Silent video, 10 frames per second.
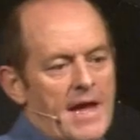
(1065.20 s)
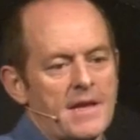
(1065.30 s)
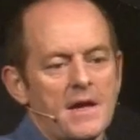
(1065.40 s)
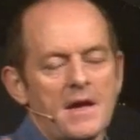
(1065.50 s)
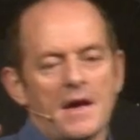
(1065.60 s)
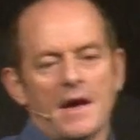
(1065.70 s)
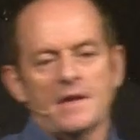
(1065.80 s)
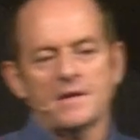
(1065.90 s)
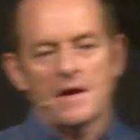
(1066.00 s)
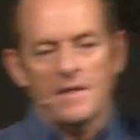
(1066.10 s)
And
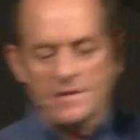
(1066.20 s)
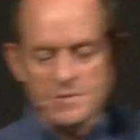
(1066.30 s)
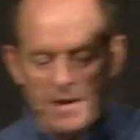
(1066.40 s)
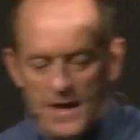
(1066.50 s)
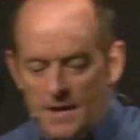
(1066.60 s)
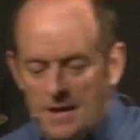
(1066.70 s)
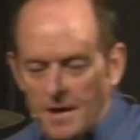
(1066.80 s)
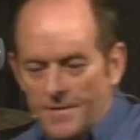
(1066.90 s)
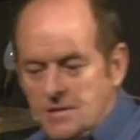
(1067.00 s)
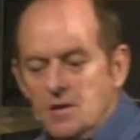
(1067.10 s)
this man,
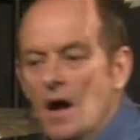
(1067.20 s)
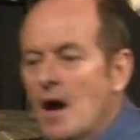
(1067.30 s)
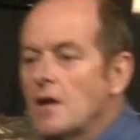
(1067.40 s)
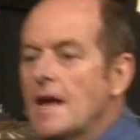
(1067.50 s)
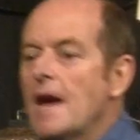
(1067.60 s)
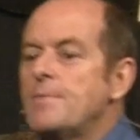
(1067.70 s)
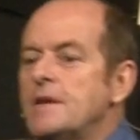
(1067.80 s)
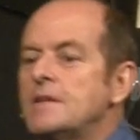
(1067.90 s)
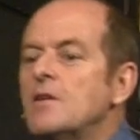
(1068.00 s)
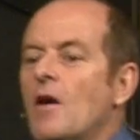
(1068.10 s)
this could only happen
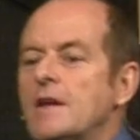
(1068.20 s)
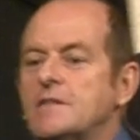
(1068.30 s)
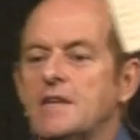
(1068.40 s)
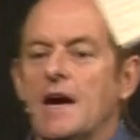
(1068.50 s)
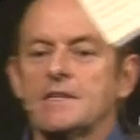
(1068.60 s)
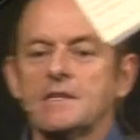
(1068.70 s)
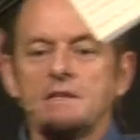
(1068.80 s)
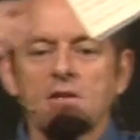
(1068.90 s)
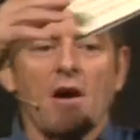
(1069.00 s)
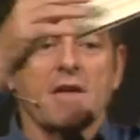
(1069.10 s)
in the United States. In
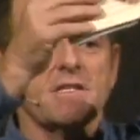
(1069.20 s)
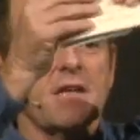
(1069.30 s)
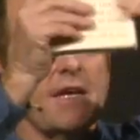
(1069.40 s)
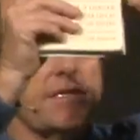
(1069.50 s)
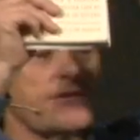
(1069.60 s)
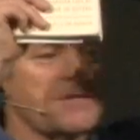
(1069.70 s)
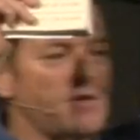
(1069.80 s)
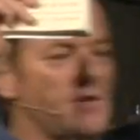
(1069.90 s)
the United States, there is a